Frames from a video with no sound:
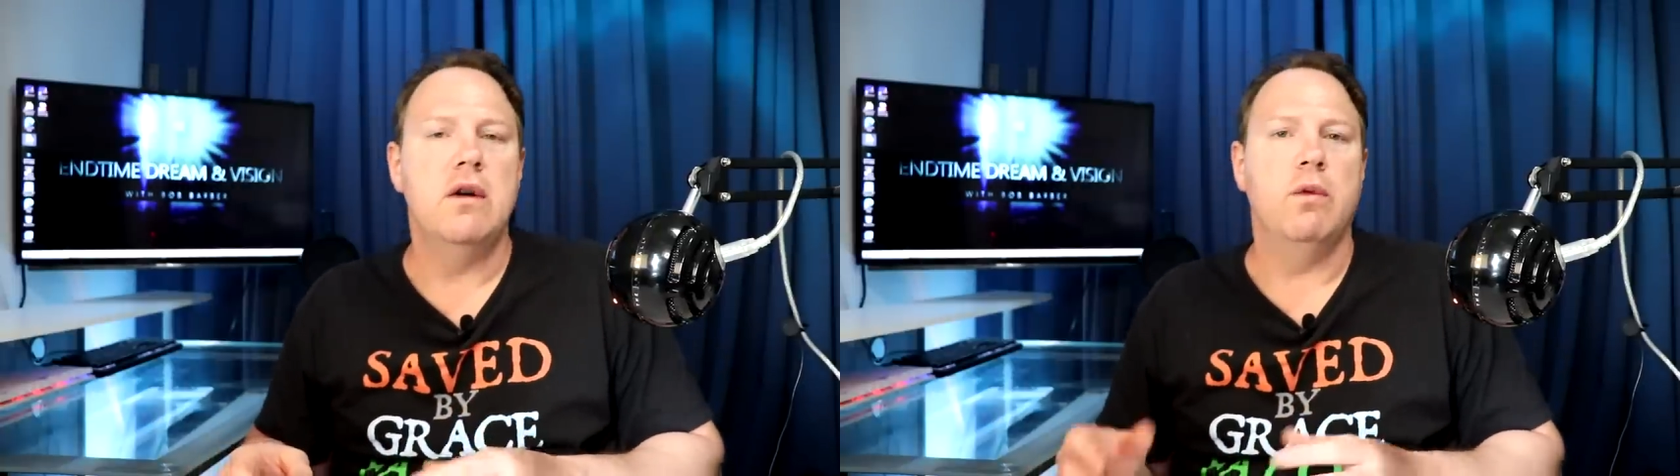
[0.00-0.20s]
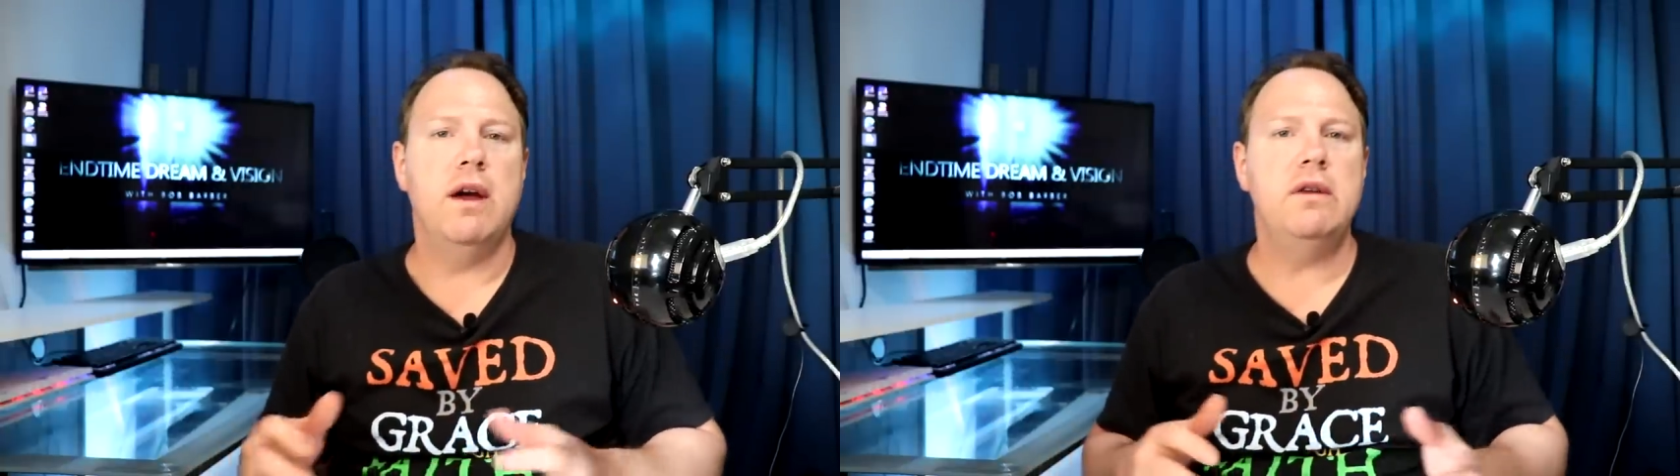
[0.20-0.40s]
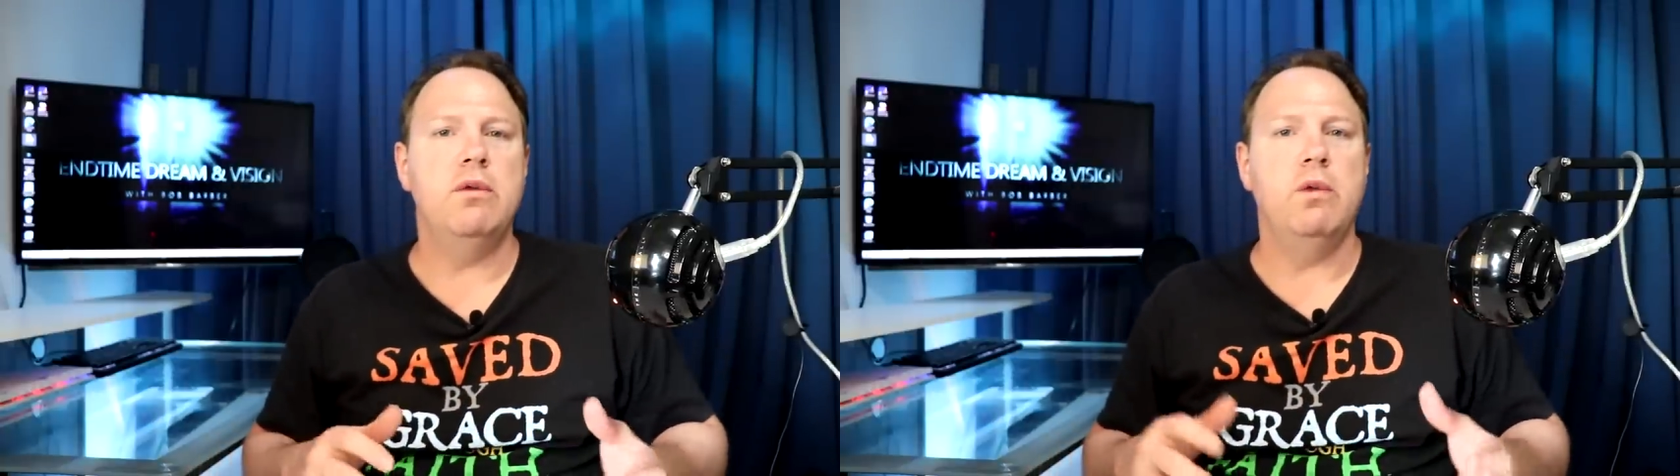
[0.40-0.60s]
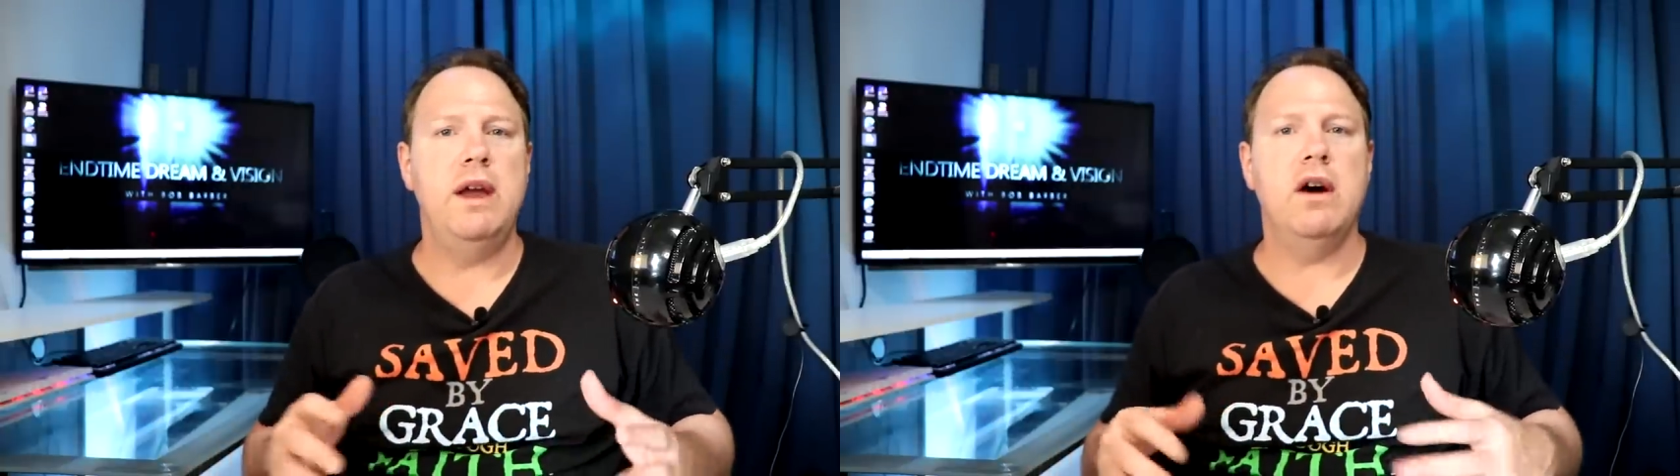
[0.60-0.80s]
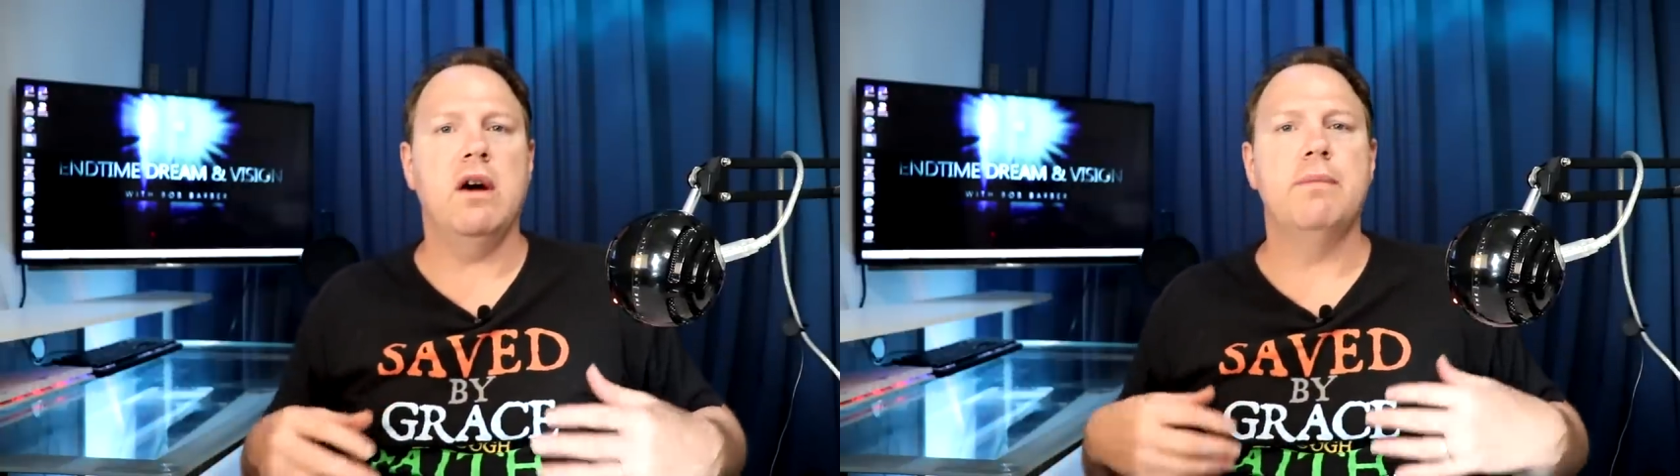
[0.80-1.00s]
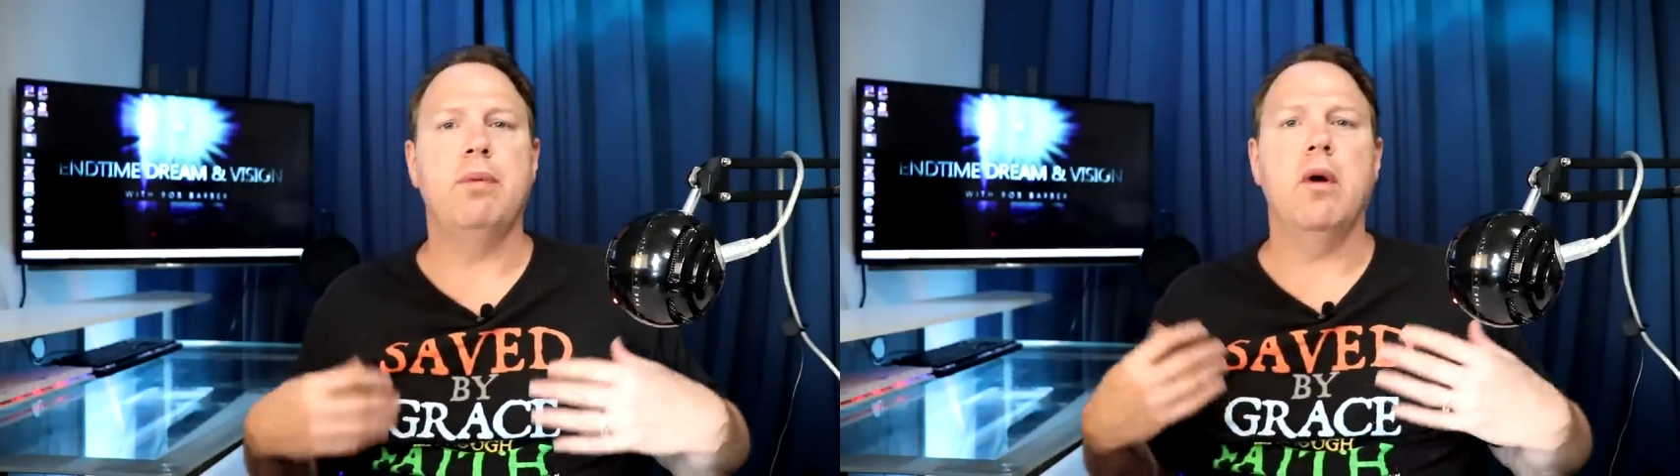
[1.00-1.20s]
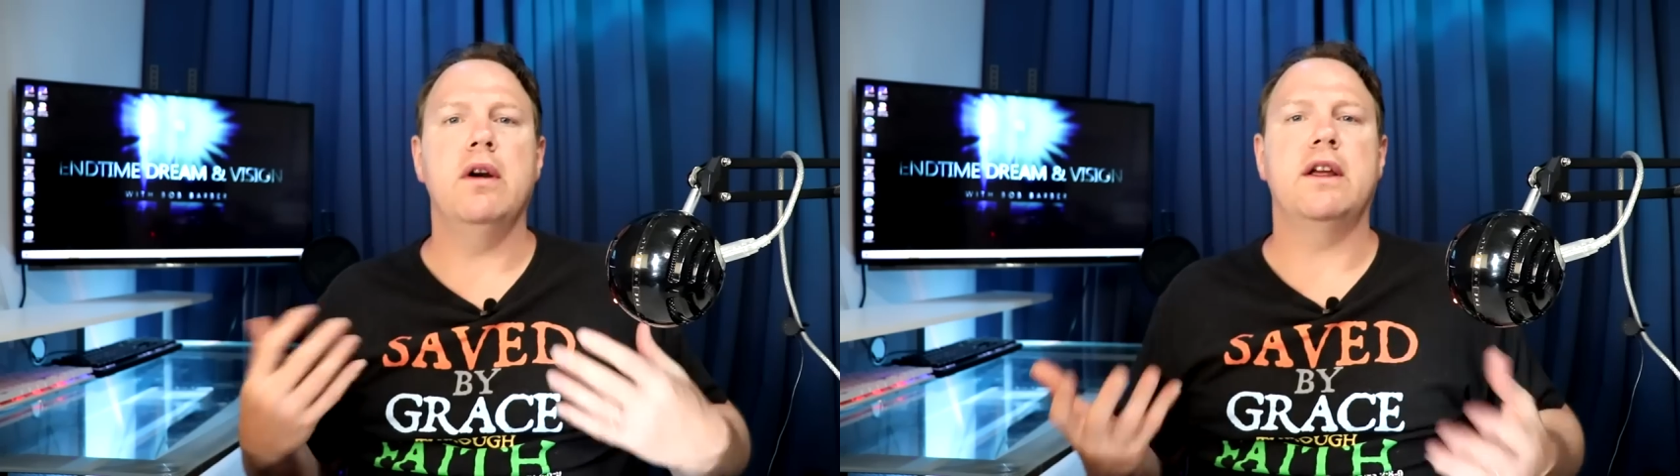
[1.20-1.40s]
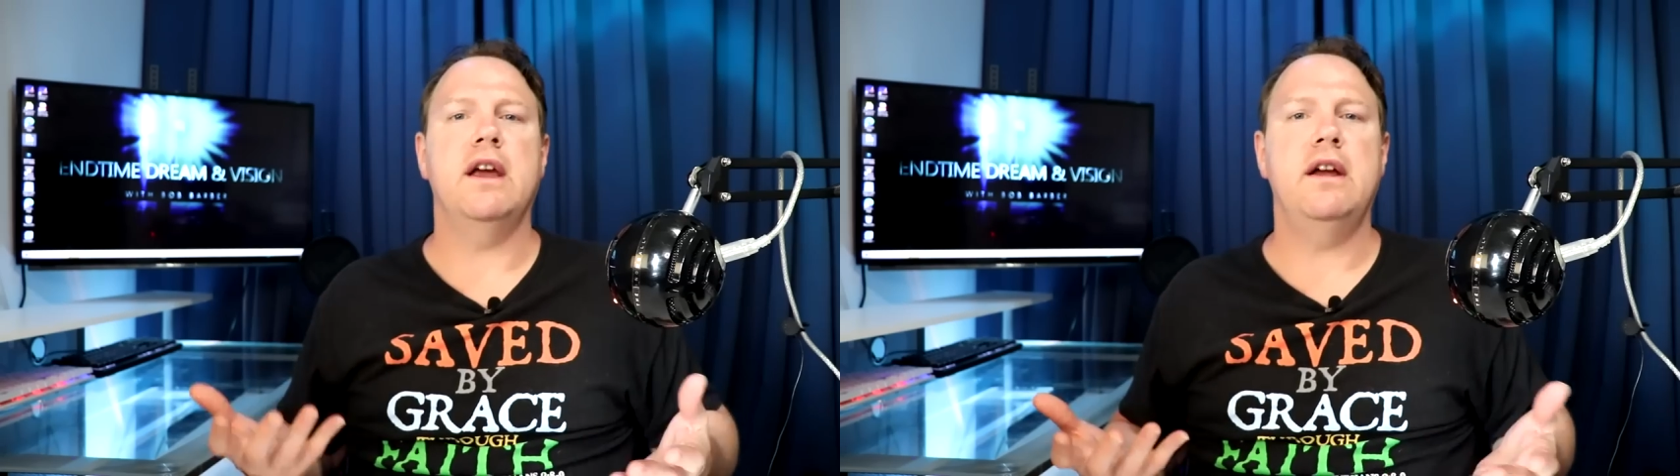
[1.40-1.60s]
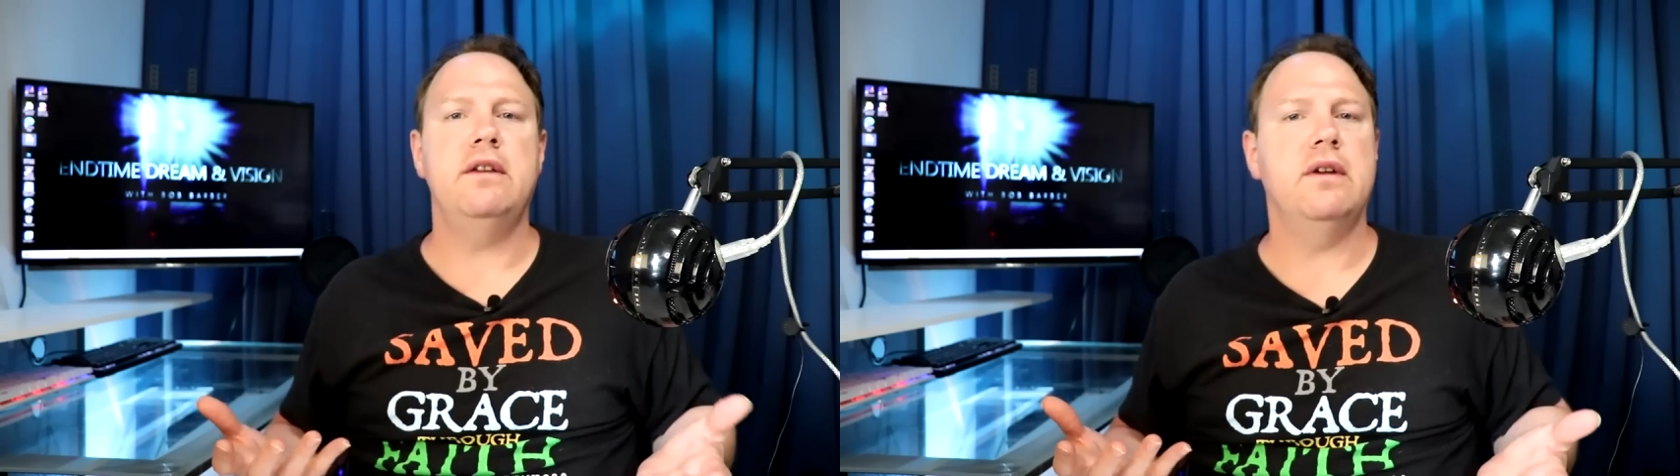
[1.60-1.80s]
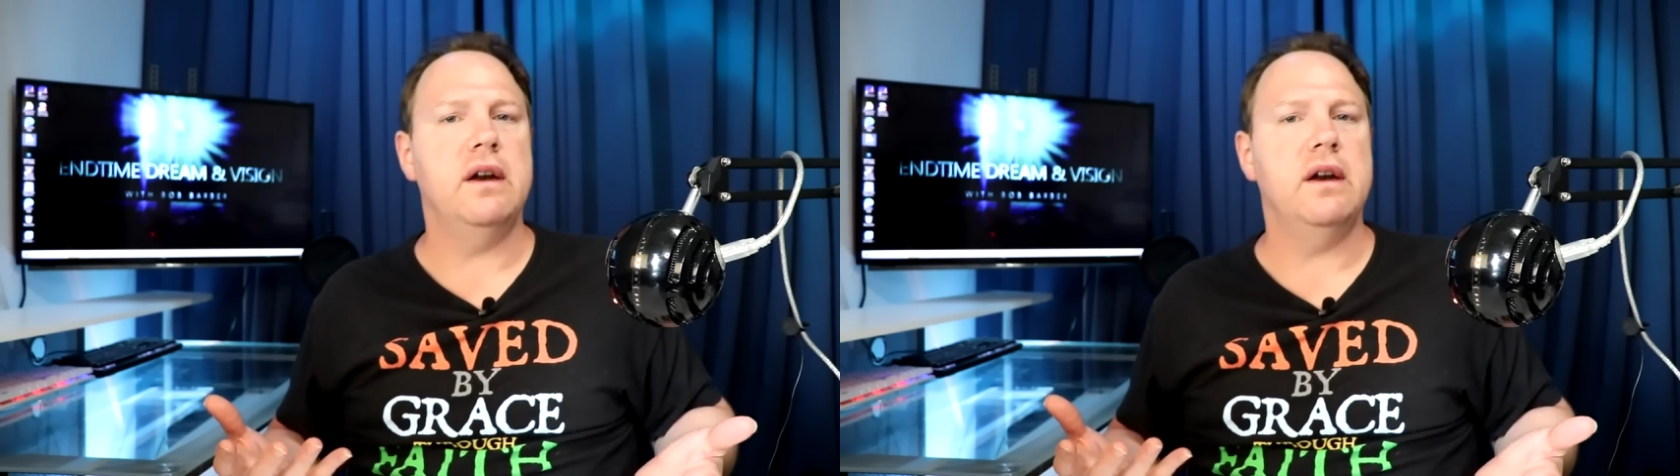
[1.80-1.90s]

When we are born again,